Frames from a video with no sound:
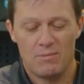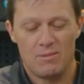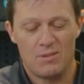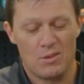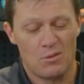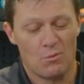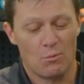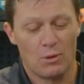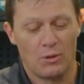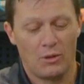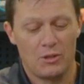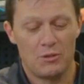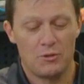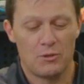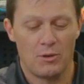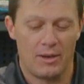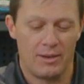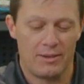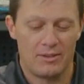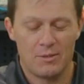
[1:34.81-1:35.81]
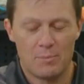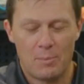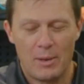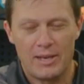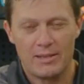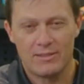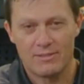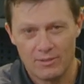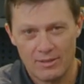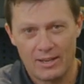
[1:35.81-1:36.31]
you really should, and it
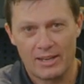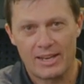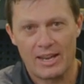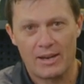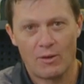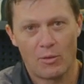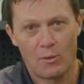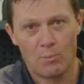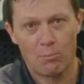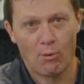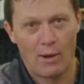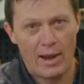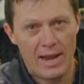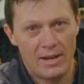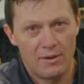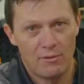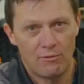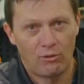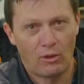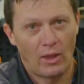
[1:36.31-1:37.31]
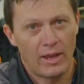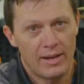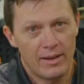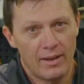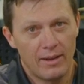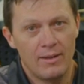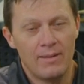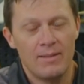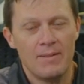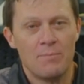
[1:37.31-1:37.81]
depends again on the brand of
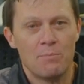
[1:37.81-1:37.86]
leader,